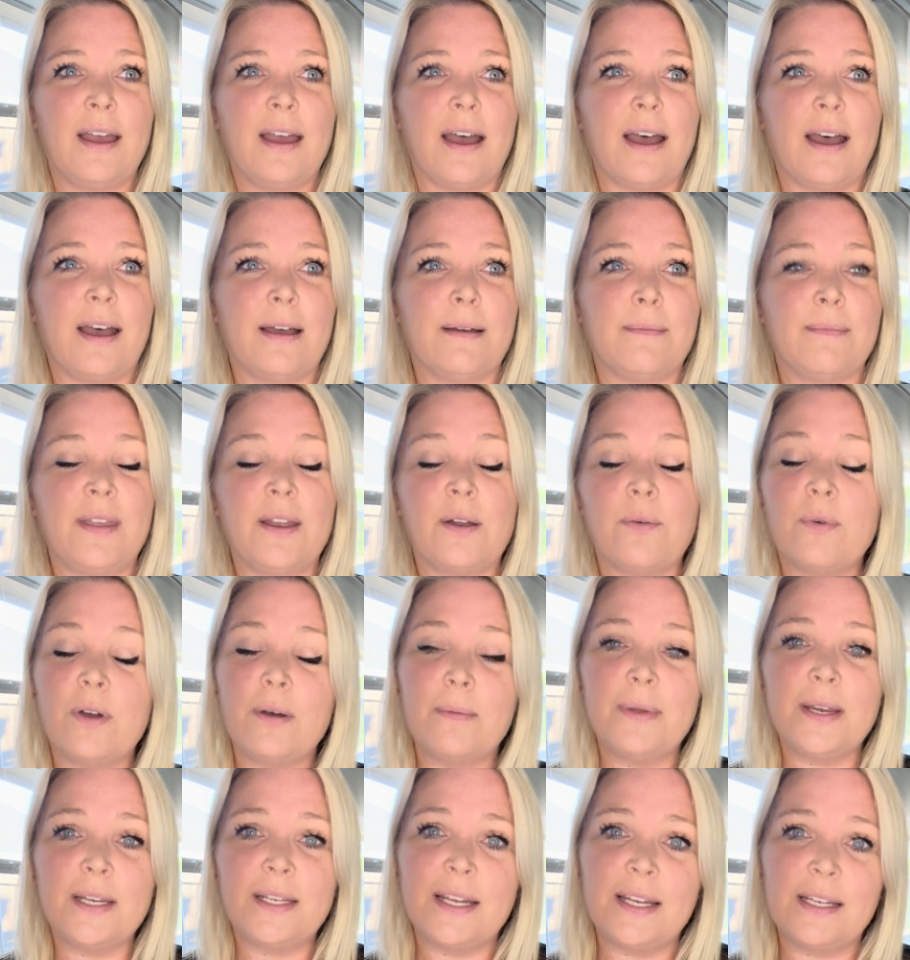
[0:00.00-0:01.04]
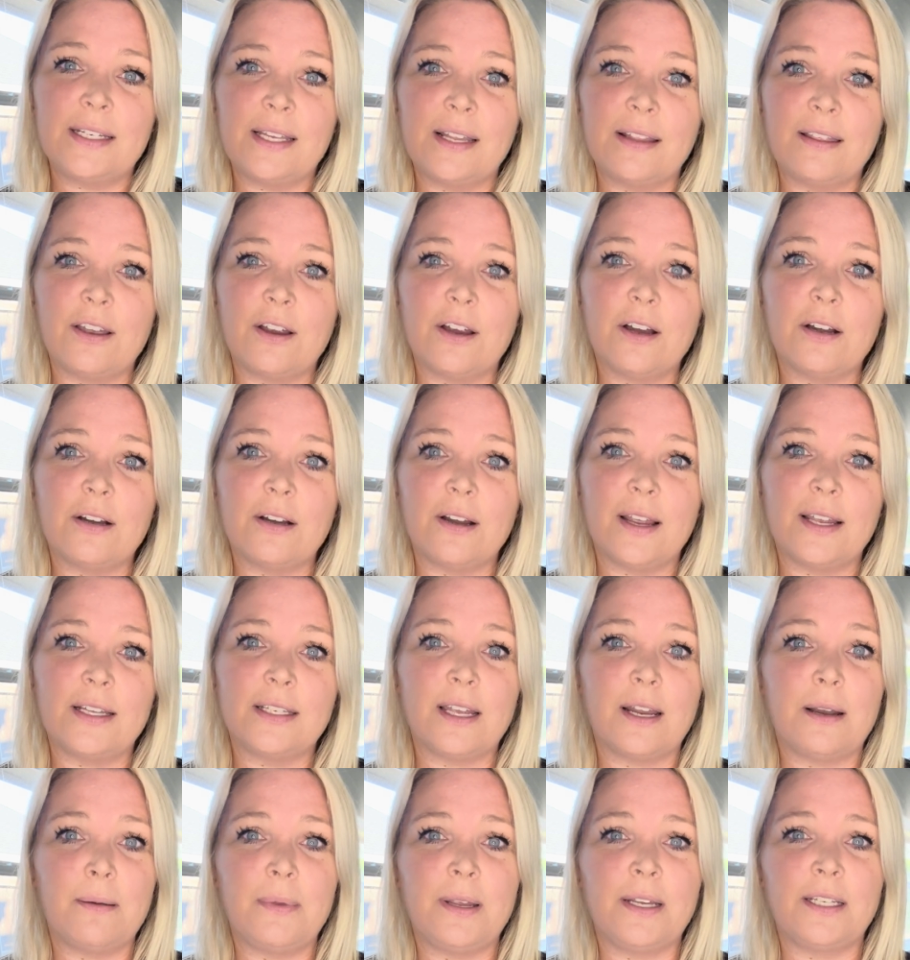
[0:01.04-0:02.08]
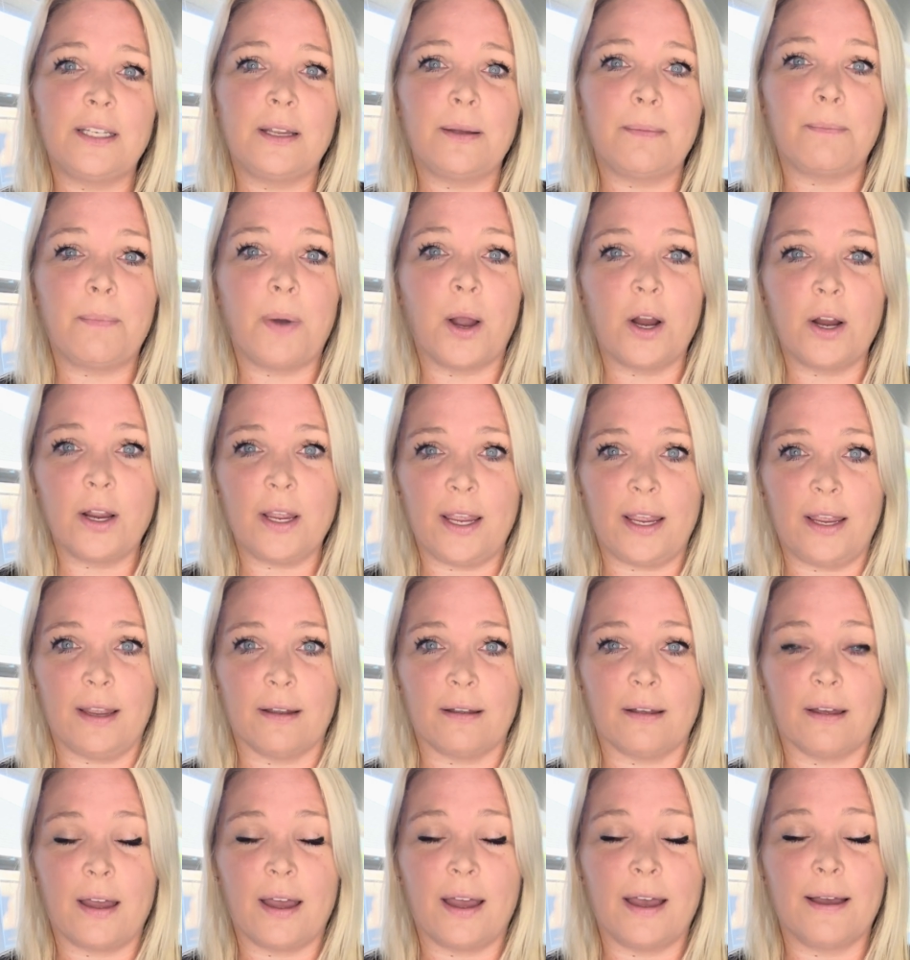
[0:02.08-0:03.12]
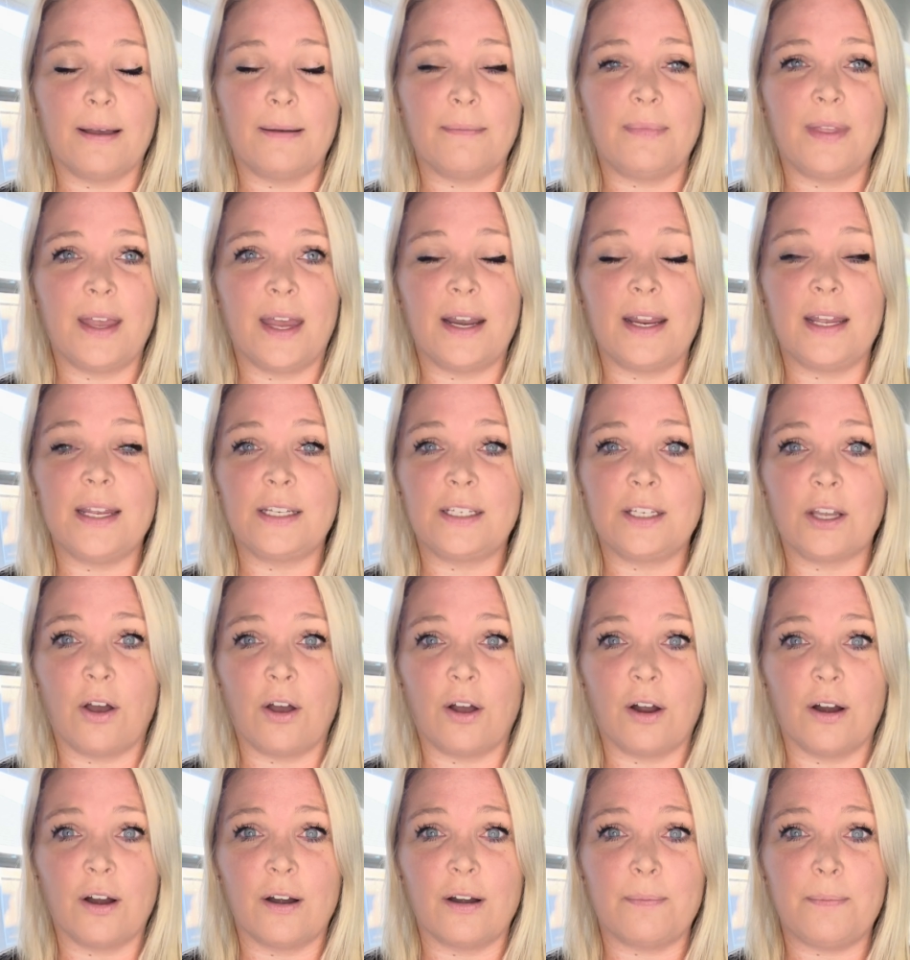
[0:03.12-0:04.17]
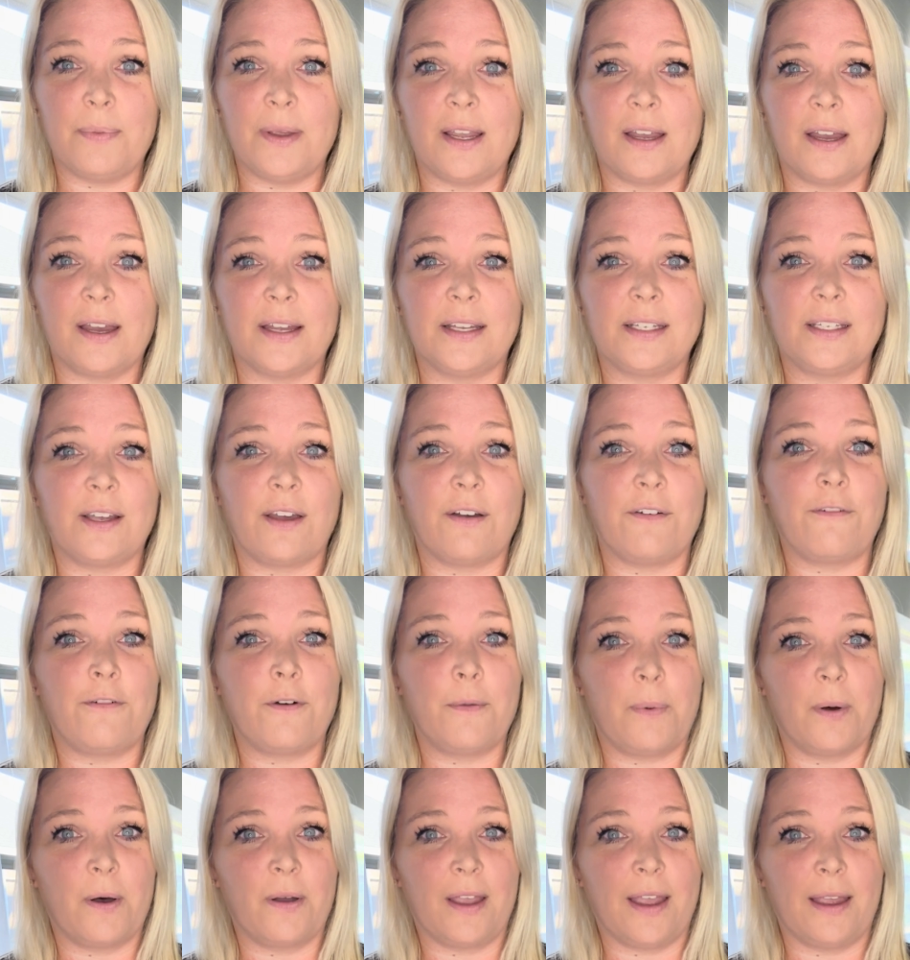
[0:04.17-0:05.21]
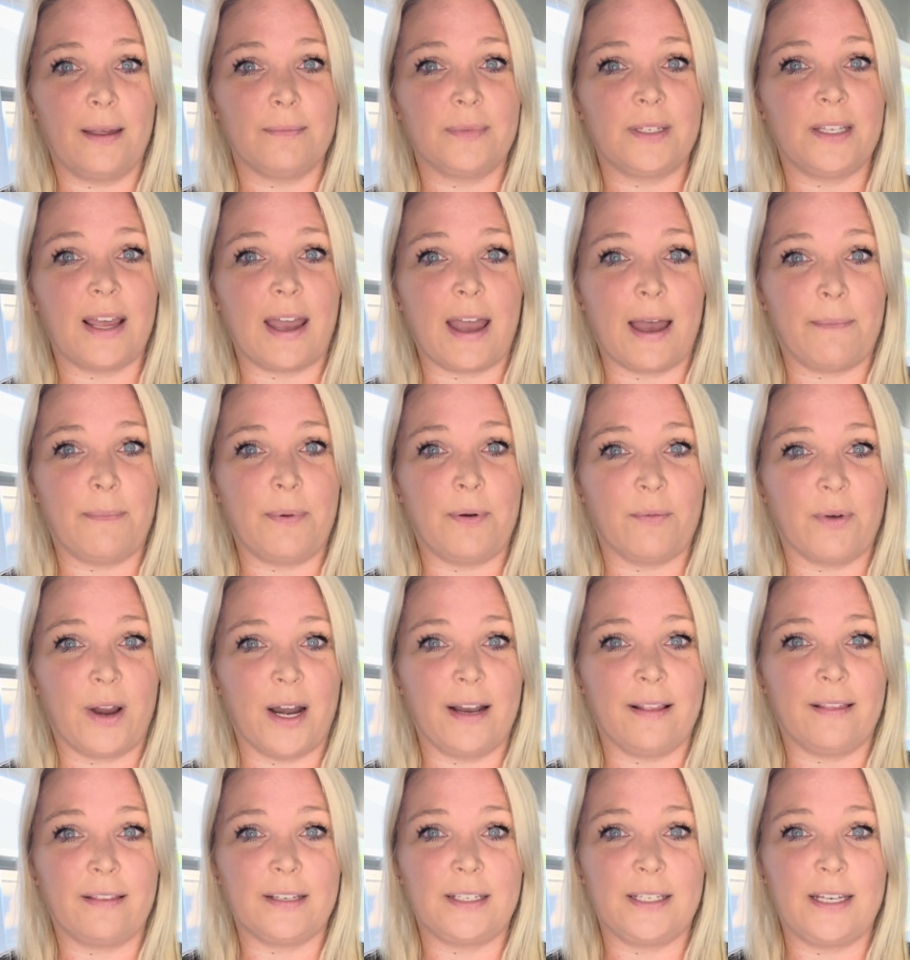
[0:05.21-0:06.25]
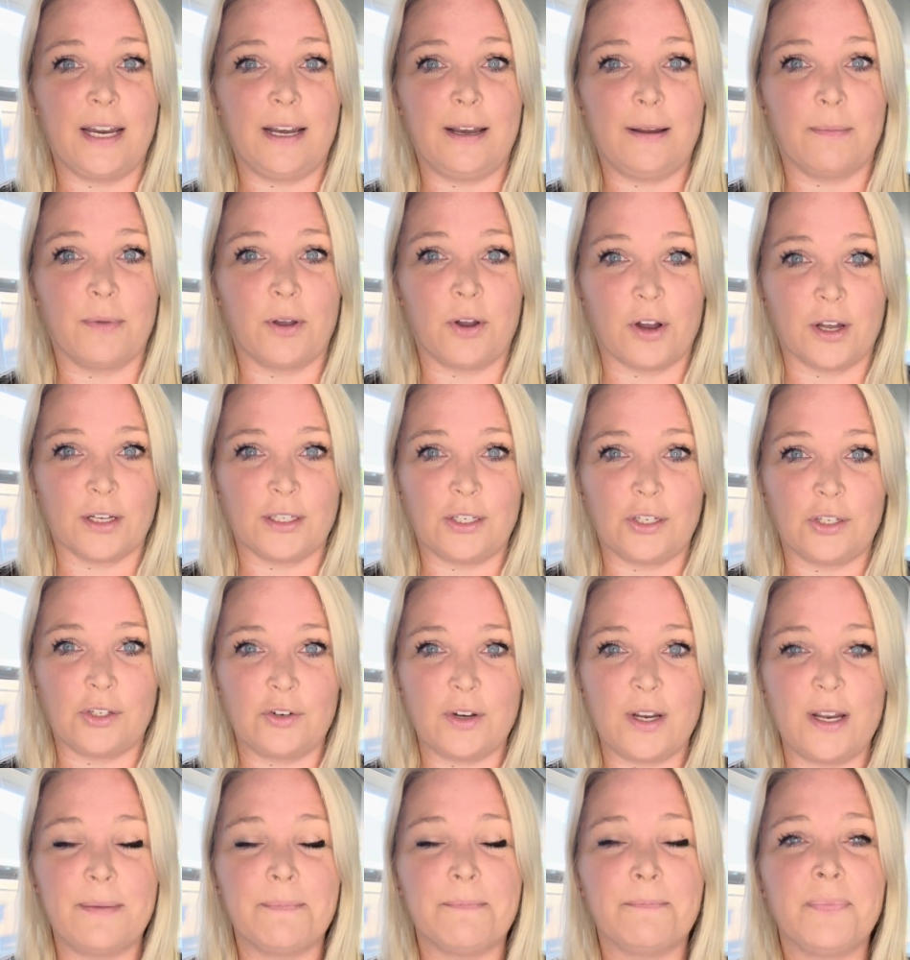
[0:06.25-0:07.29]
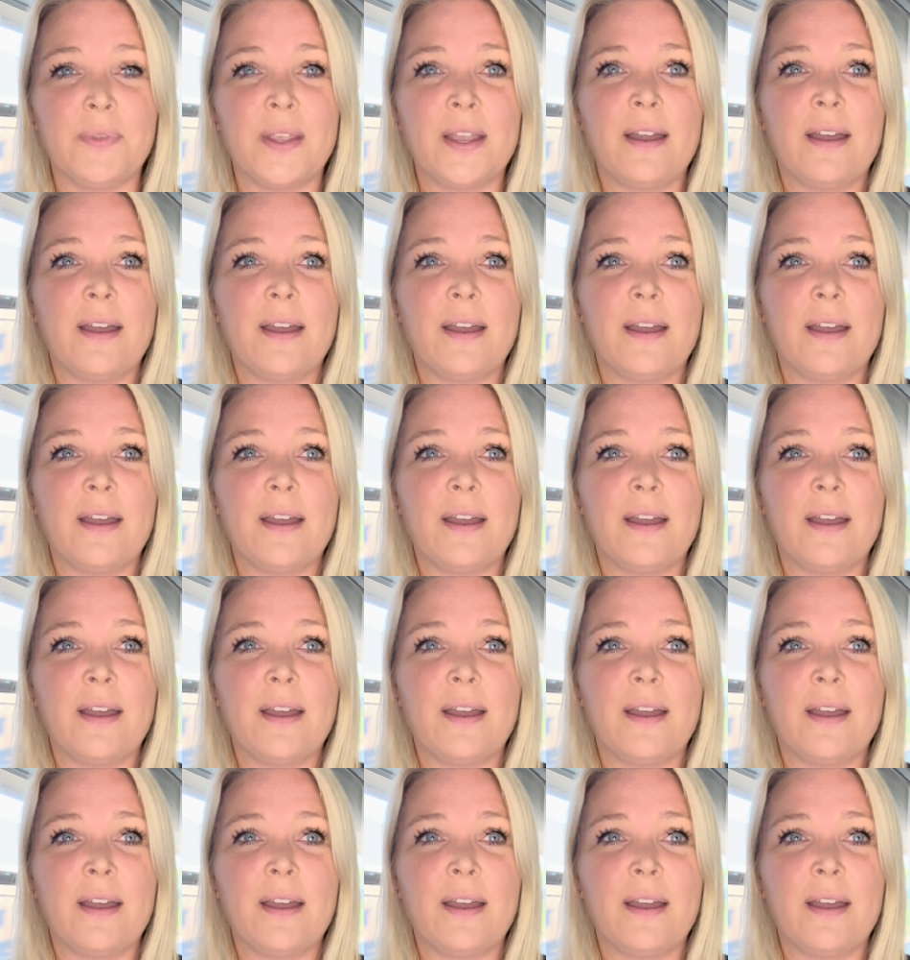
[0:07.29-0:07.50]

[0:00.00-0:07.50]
There will be days that there is going to be some parking that is hard because of football games that happen right at the stadium across the street.